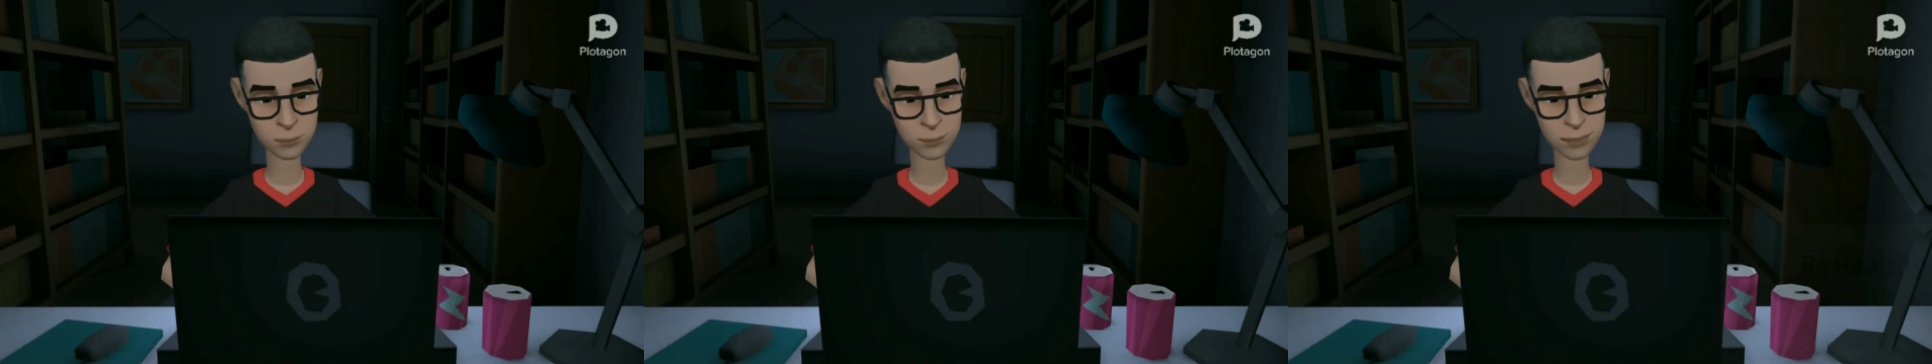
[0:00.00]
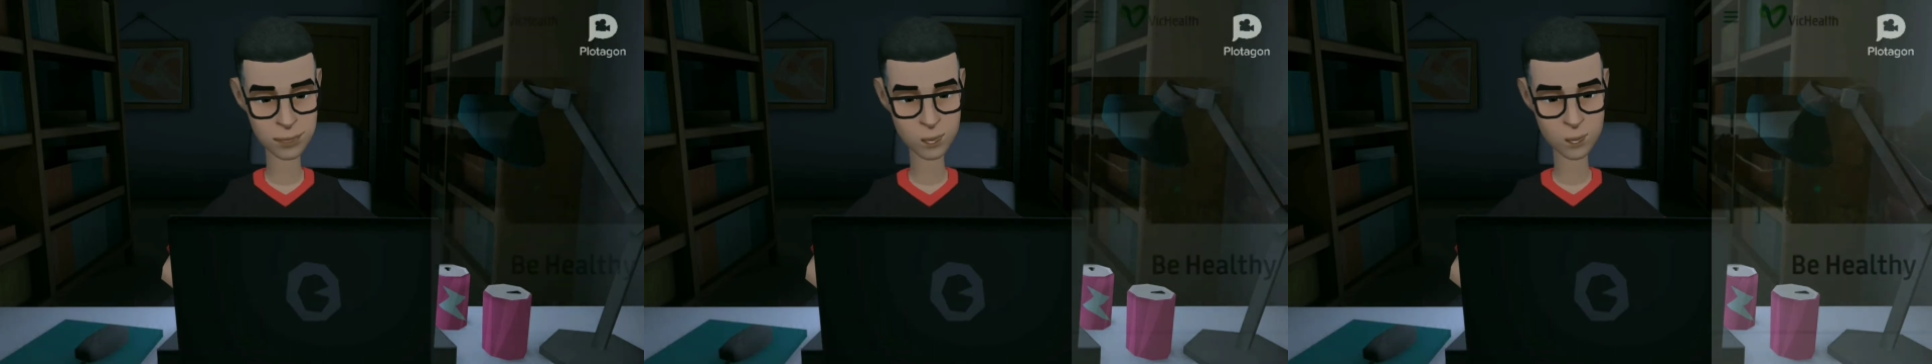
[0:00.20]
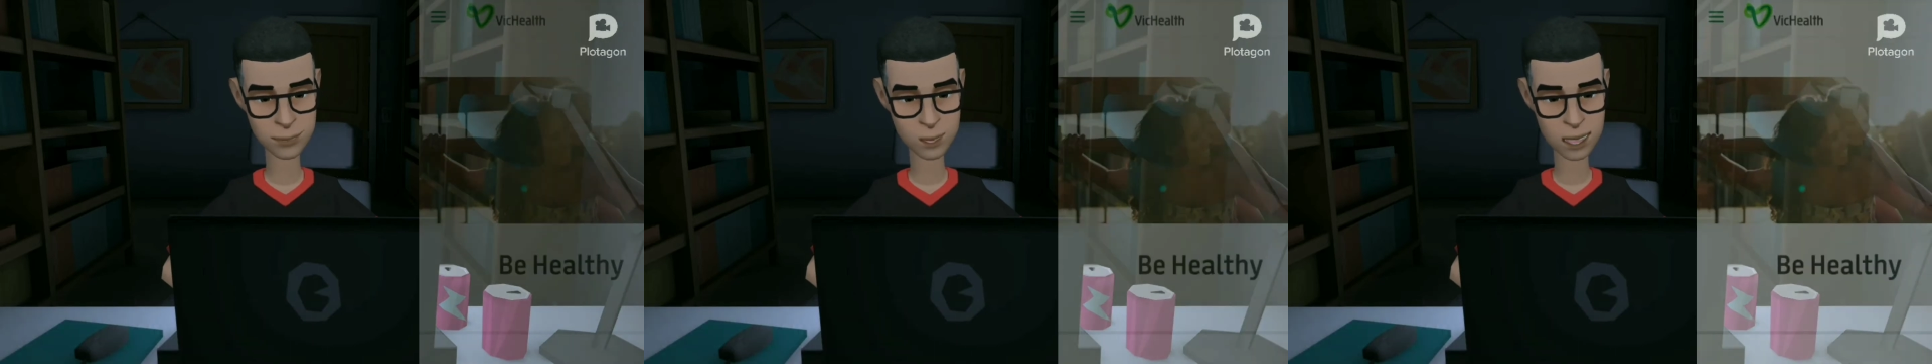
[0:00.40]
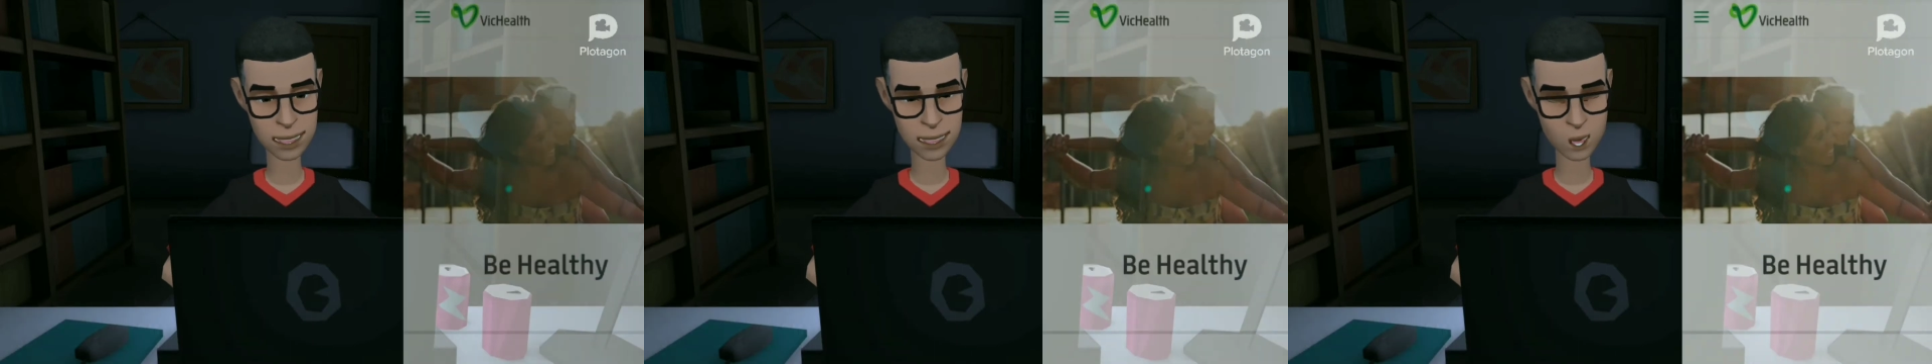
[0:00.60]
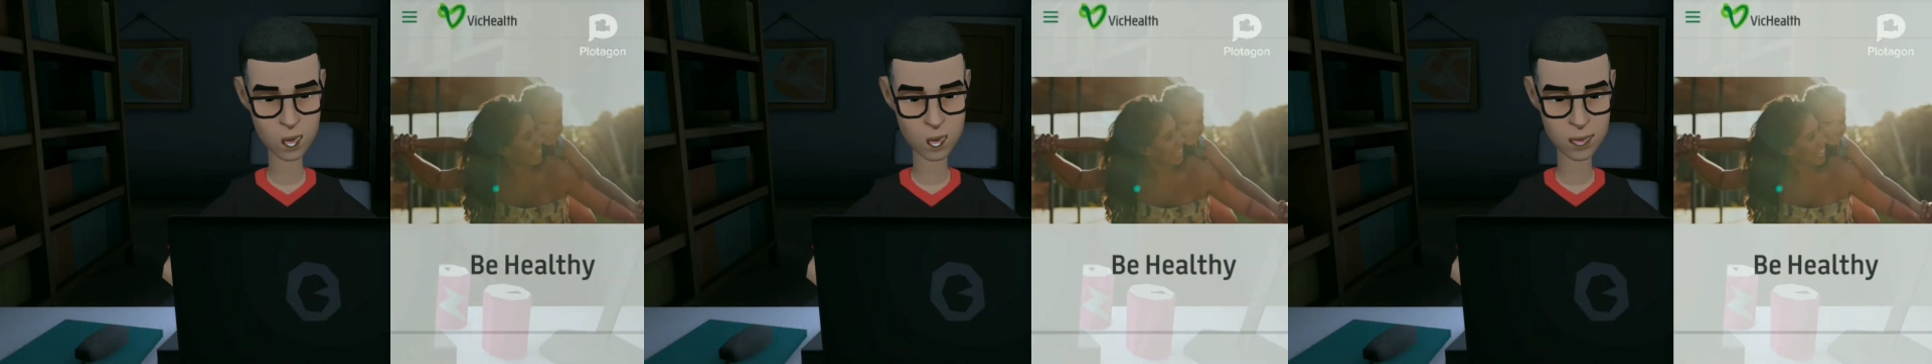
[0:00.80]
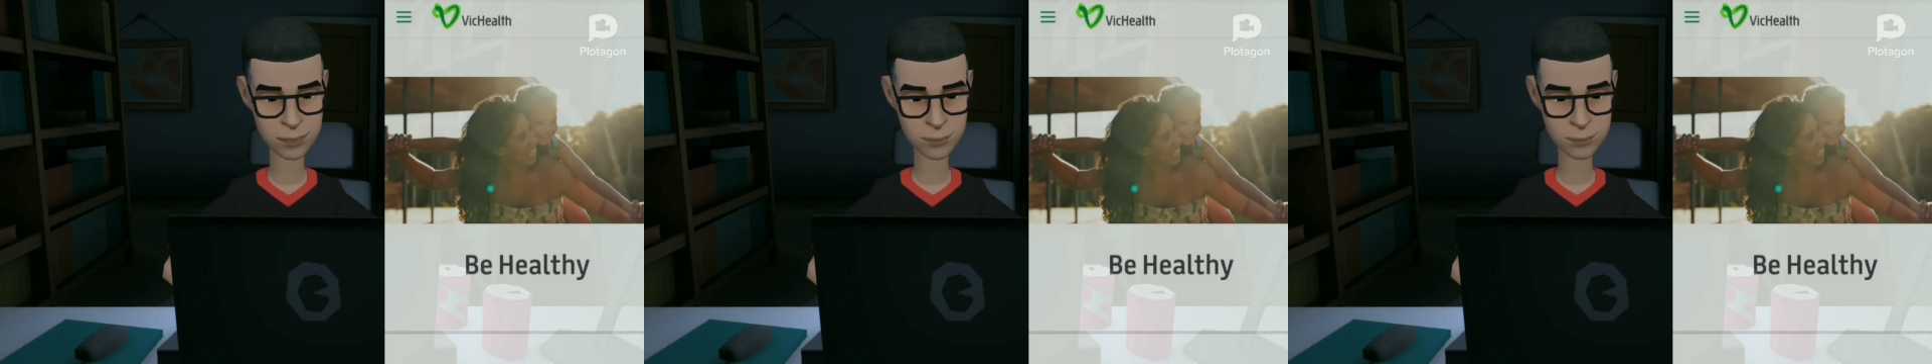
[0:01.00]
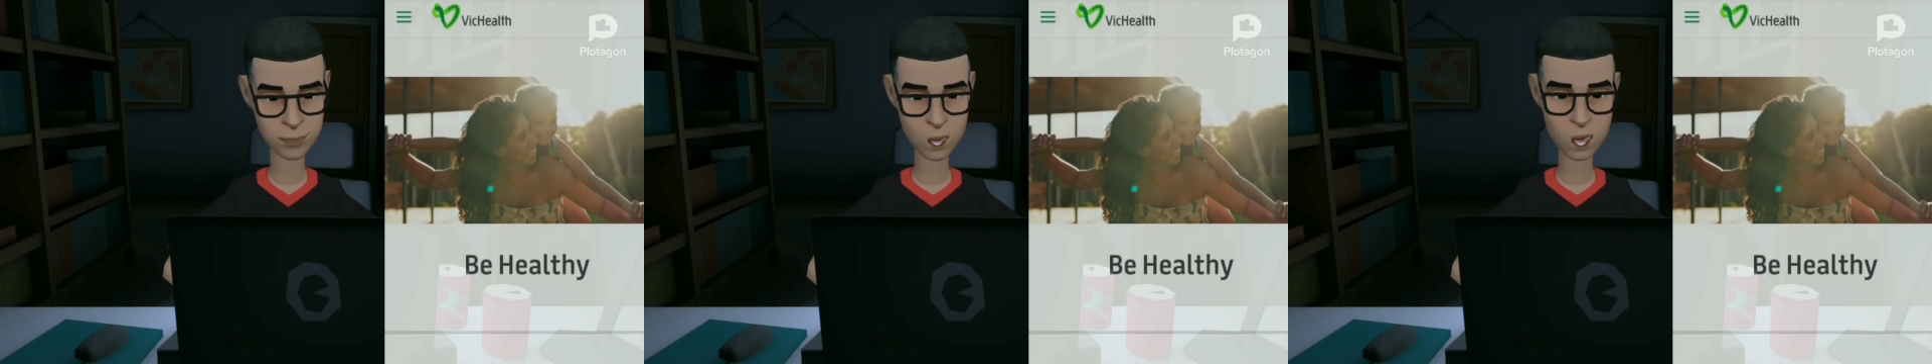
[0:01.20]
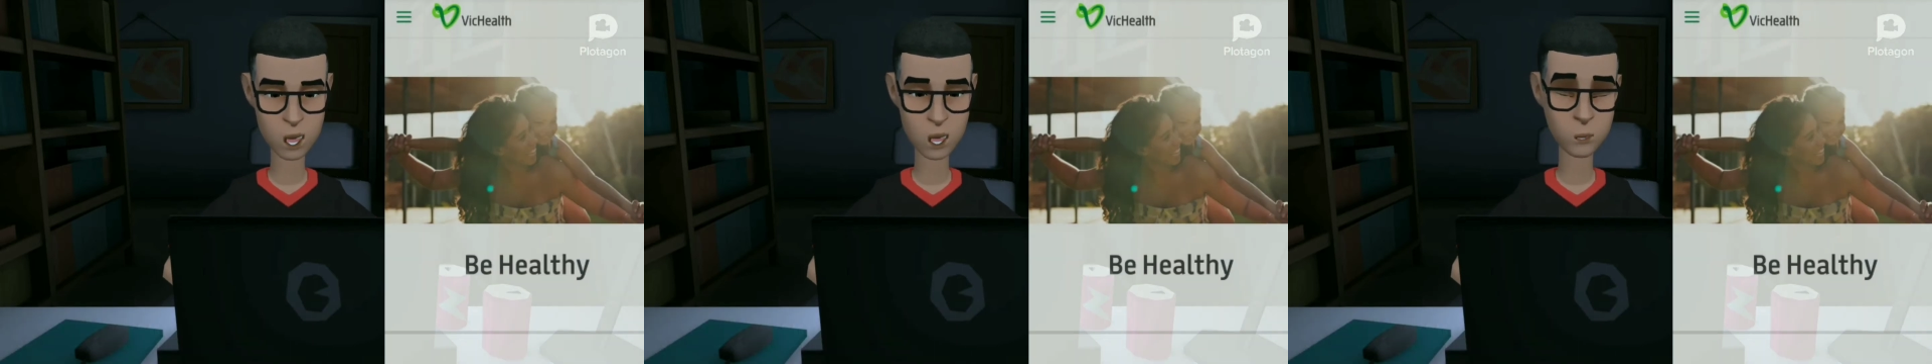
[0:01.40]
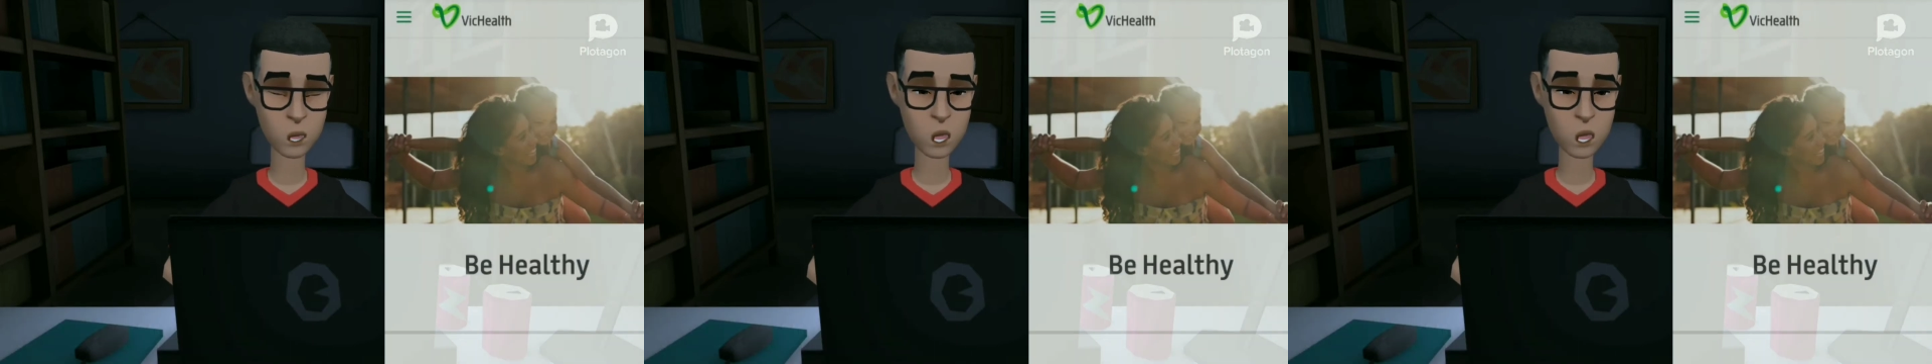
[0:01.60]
So we should walk